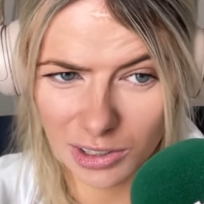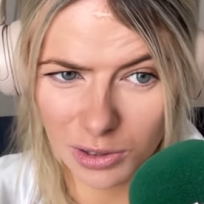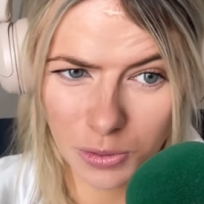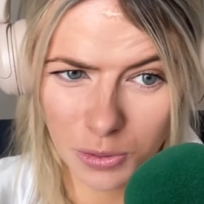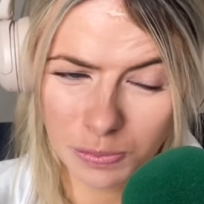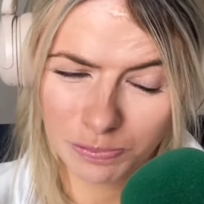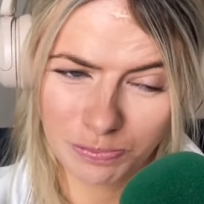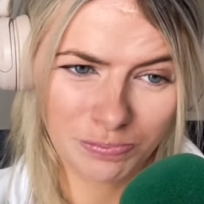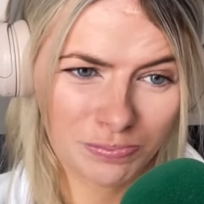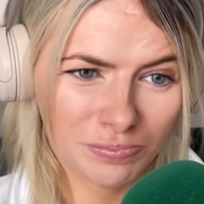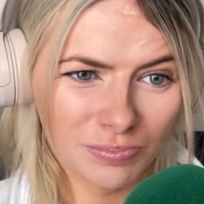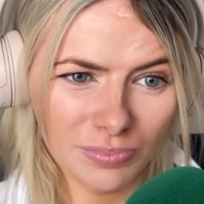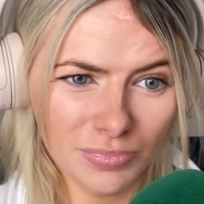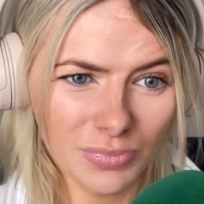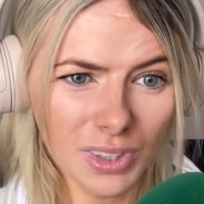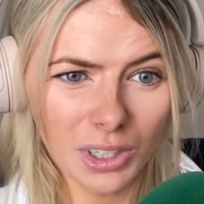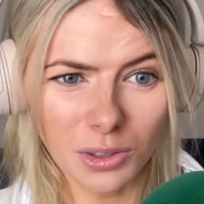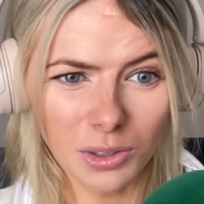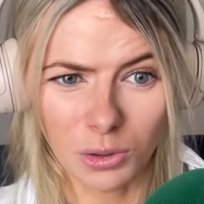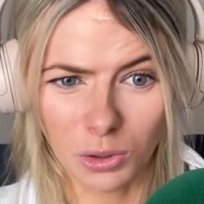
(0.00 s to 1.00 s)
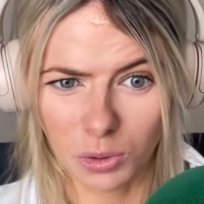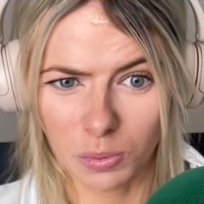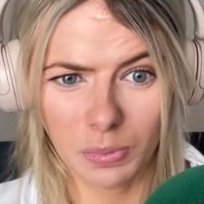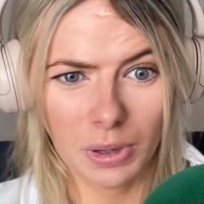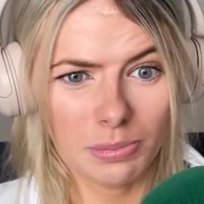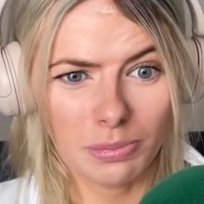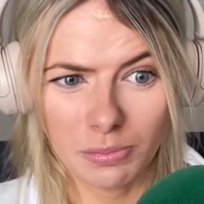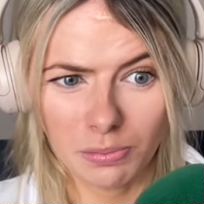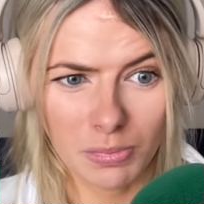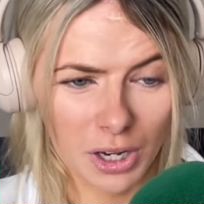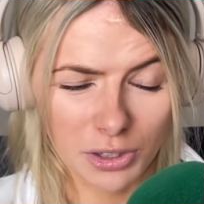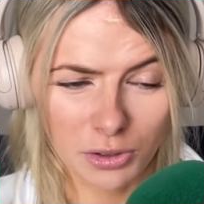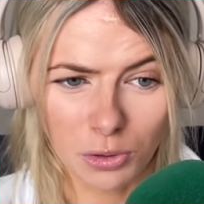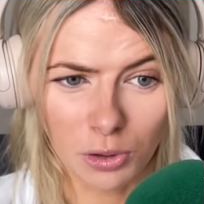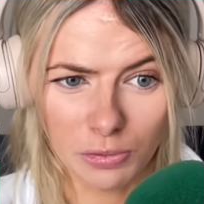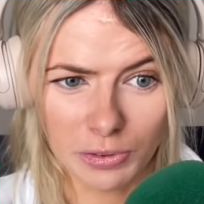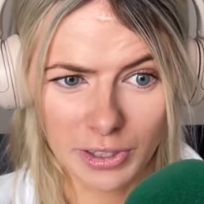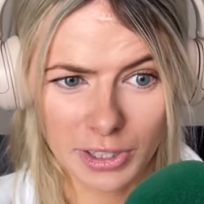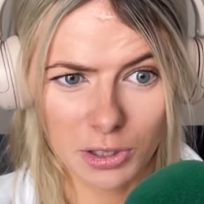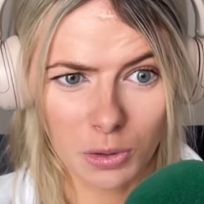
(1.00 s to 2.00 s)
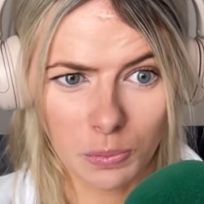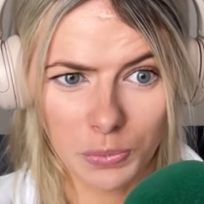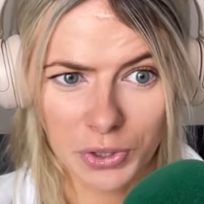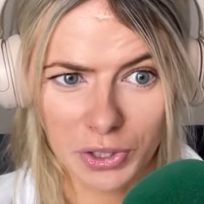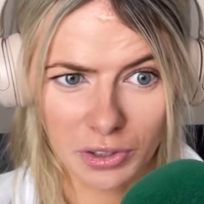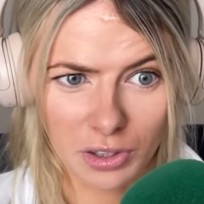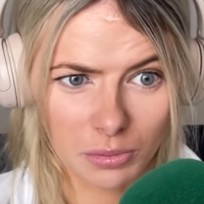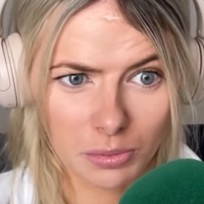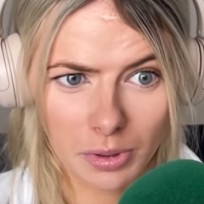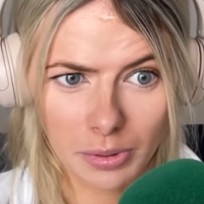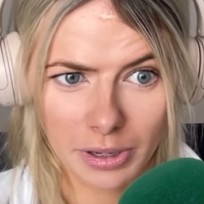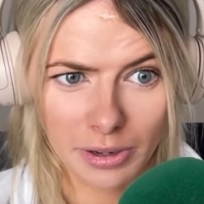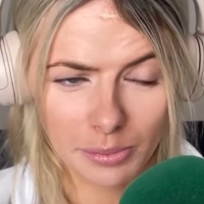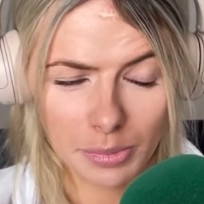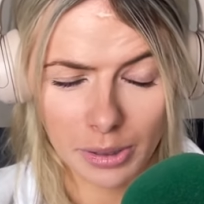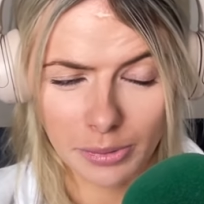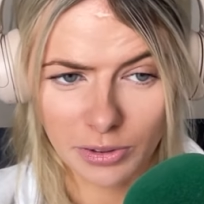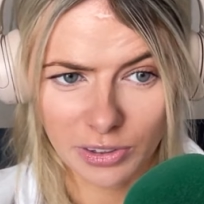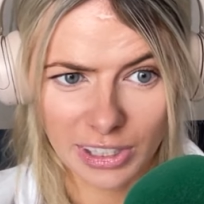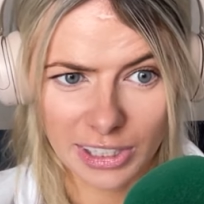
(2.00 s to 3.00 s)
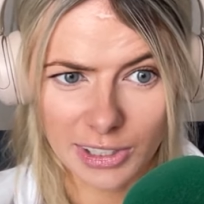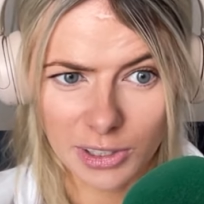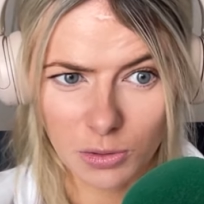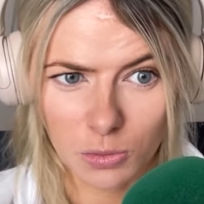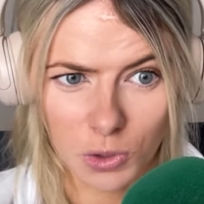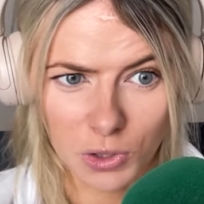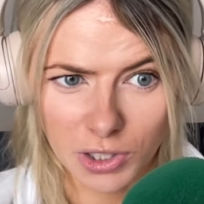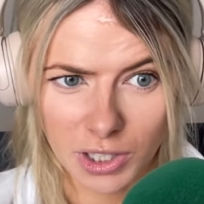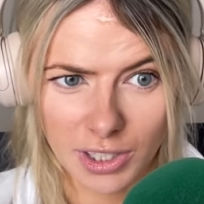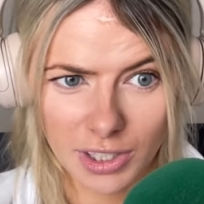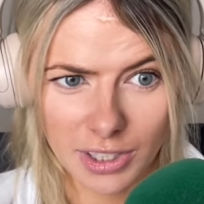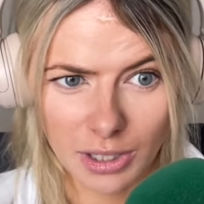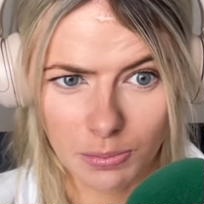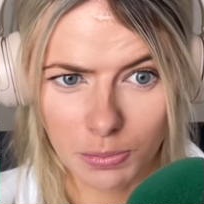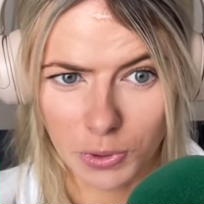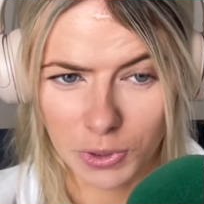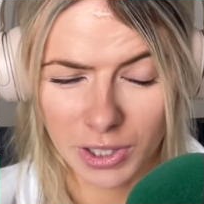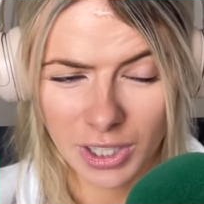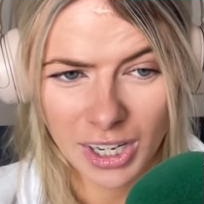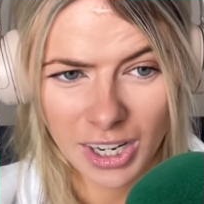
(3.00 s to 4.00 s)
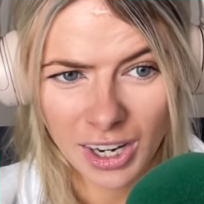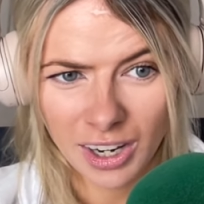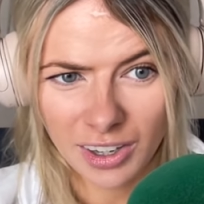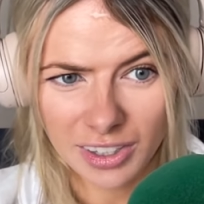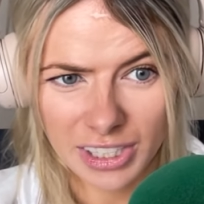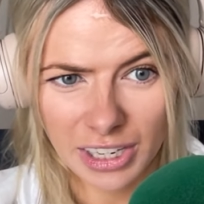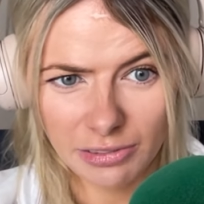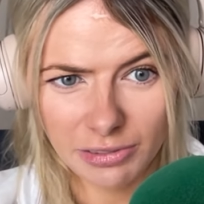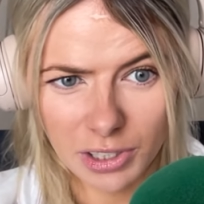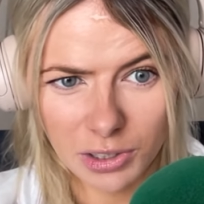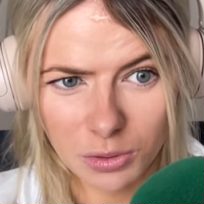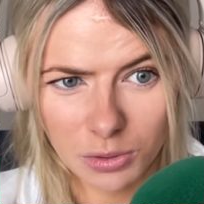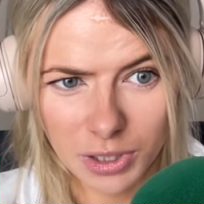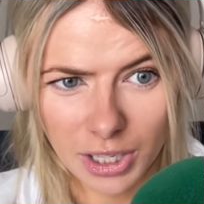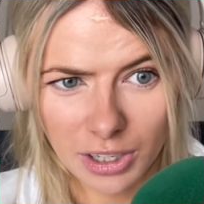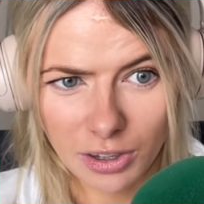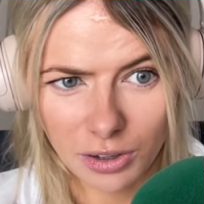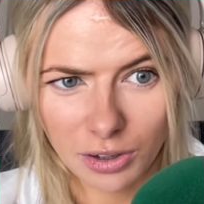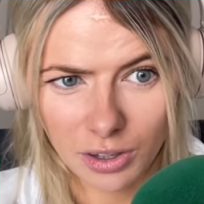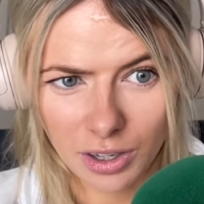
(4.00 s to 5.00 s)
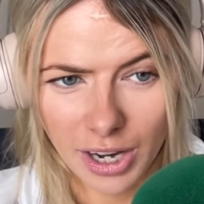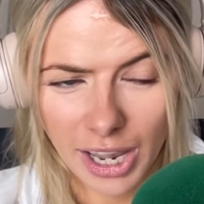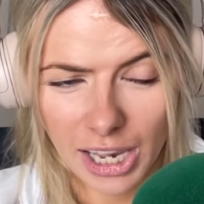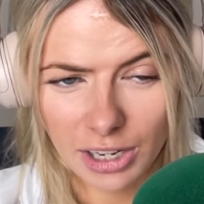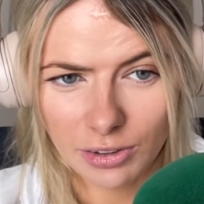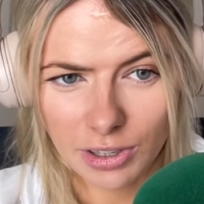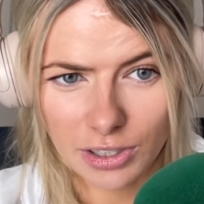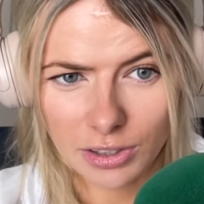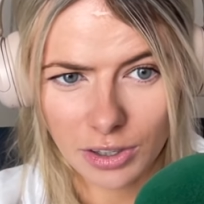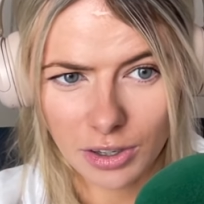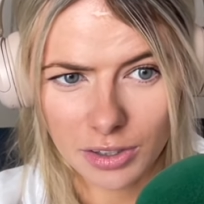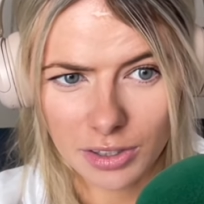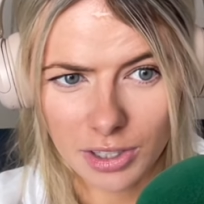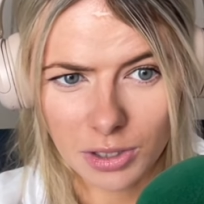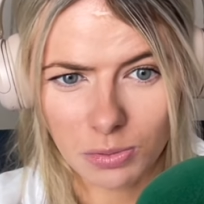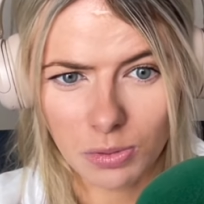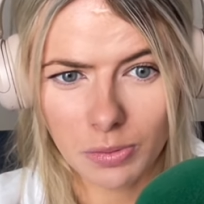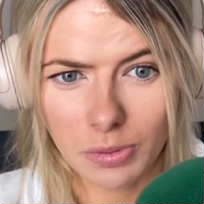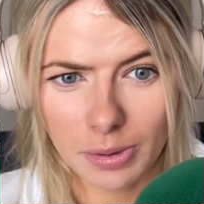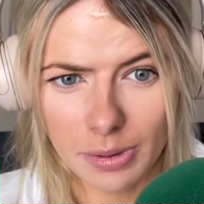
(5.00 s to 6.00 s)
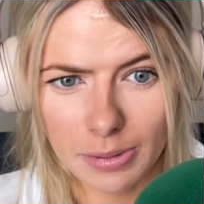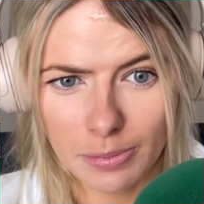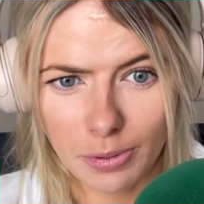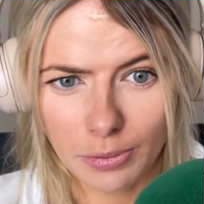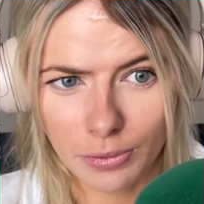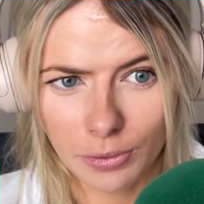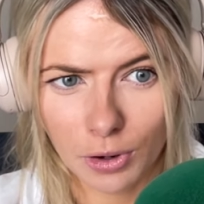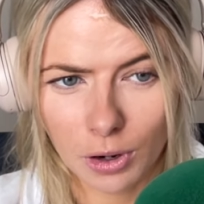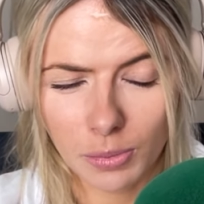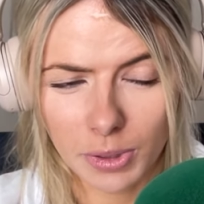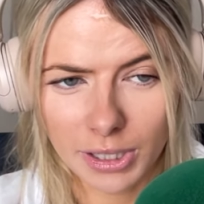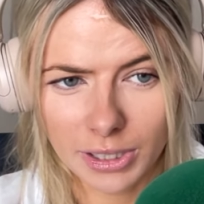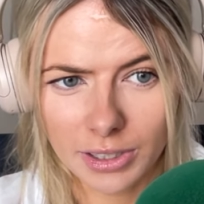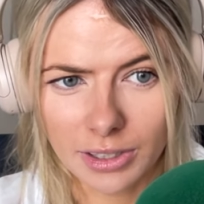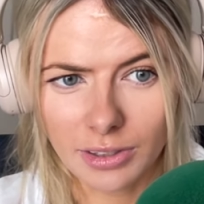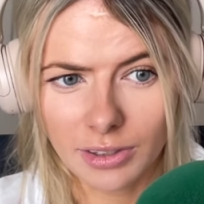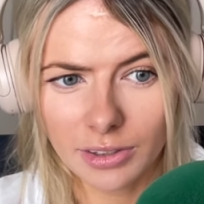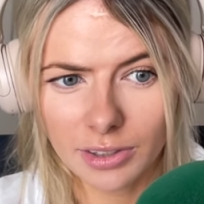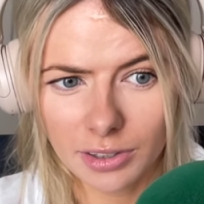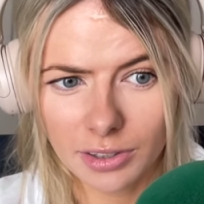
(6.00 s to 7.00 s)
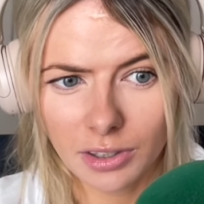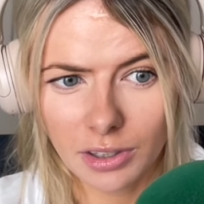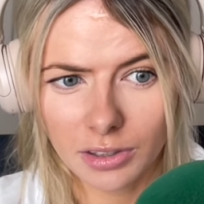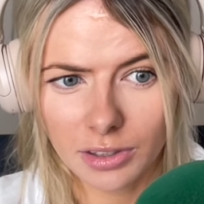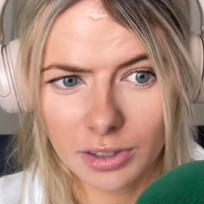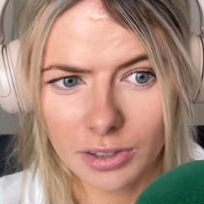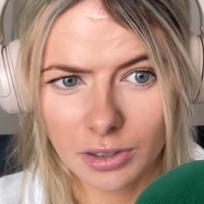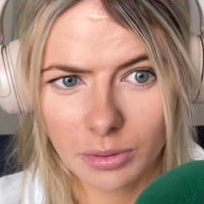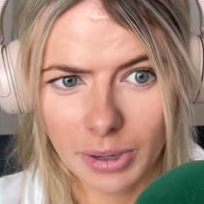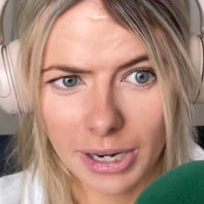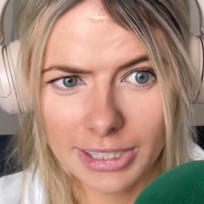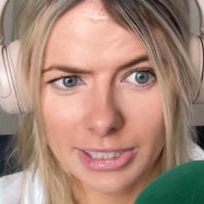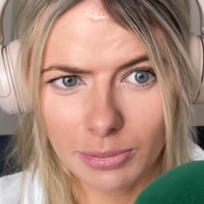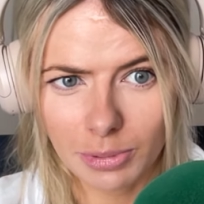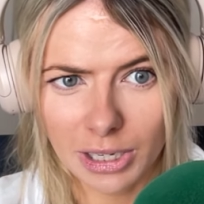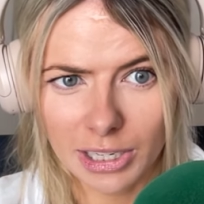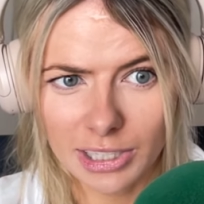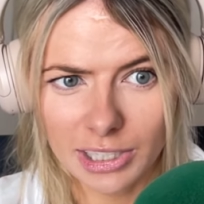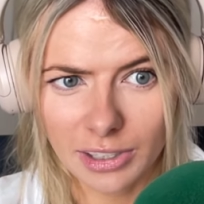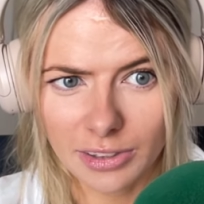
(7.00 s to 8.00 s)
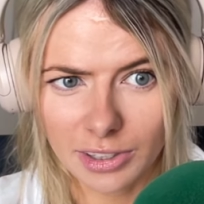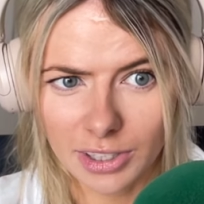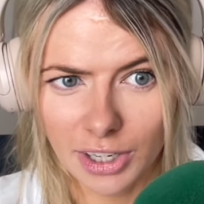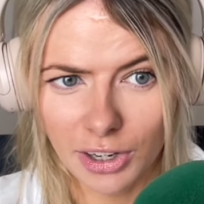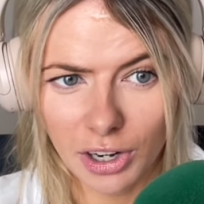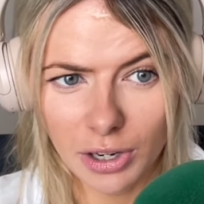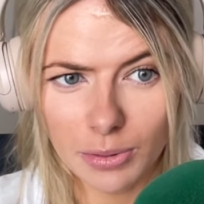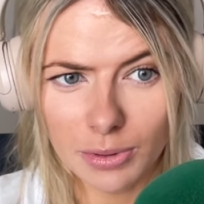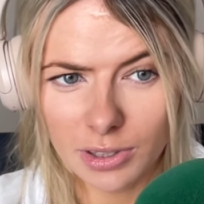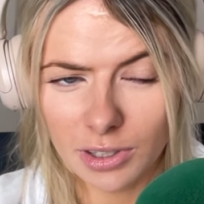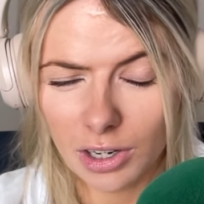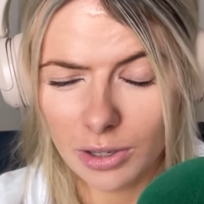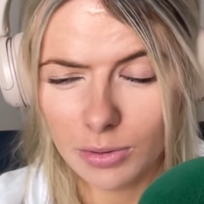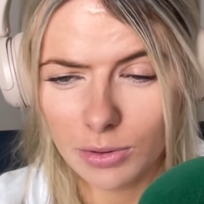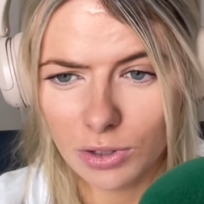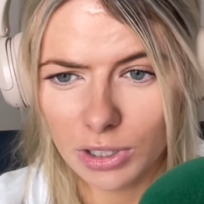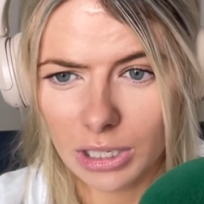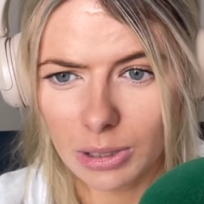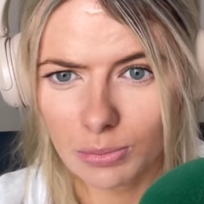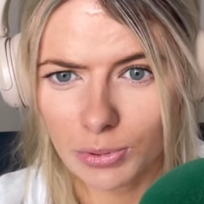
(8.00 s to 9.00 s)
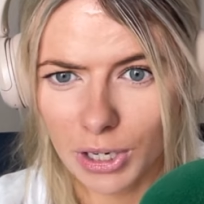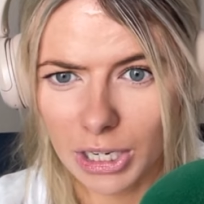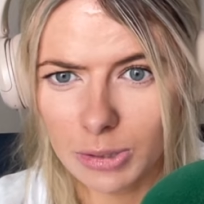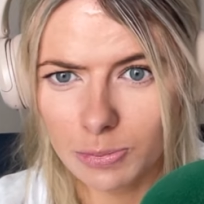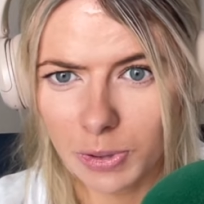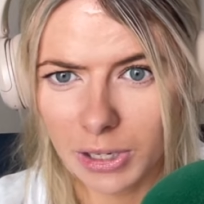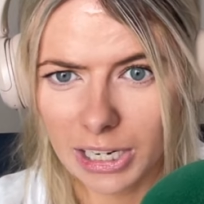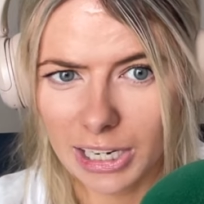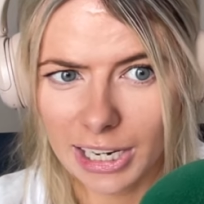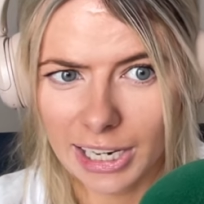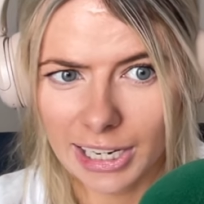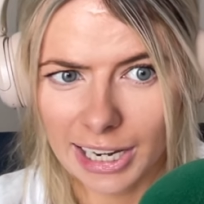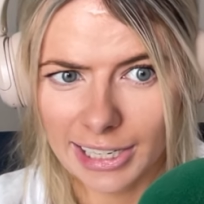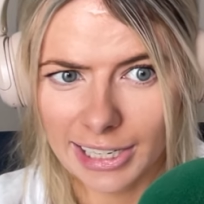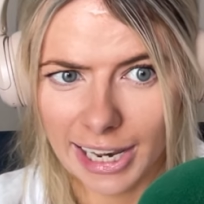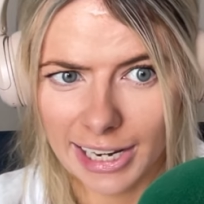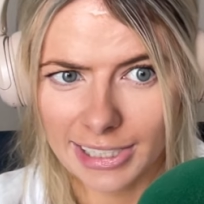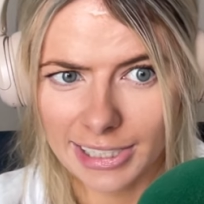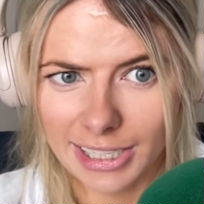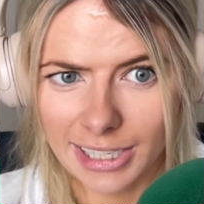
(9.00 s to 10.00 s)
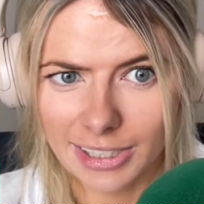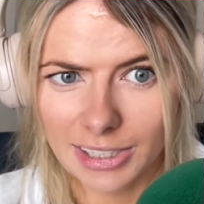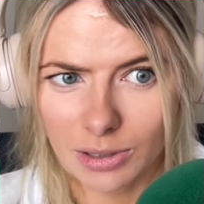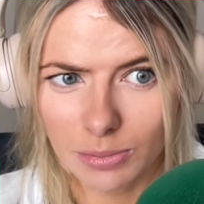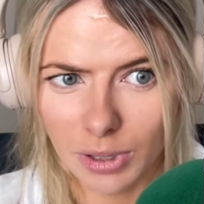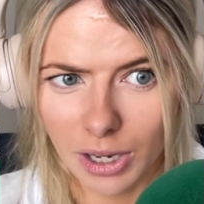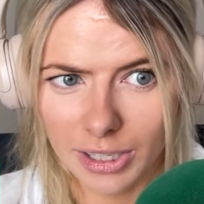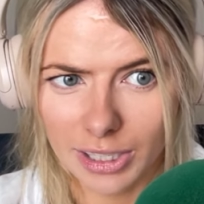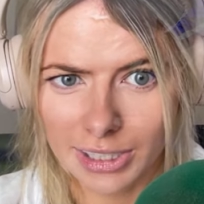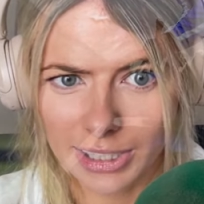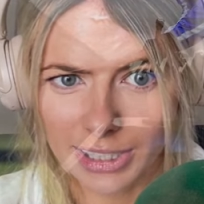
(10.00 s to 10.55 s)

I know look, I don't know if it's something or am I reading too much into it, but definitely don't think Henry's horses were maybe performing to their best ability on the day. I was really impressed by it in Atlantique, to be